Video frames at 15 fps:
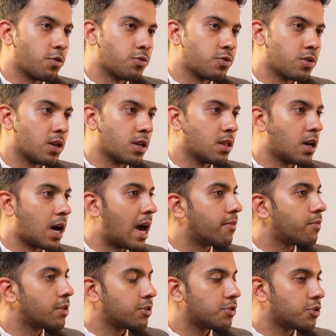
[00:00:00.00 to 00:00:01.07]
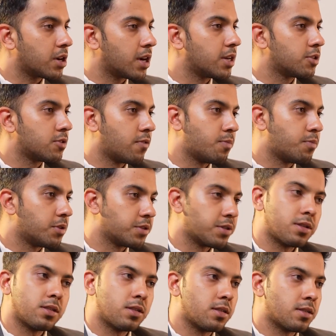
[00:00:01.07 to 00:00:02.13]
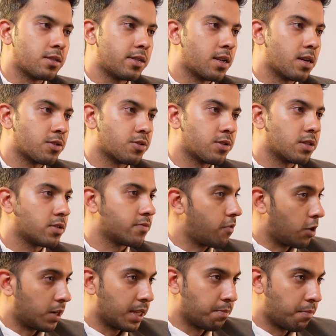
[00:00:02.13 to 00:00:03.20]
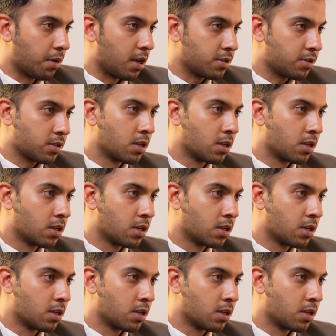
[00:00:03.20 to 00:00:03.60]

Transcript: you see, the average age of a person in this industry is 40 plus.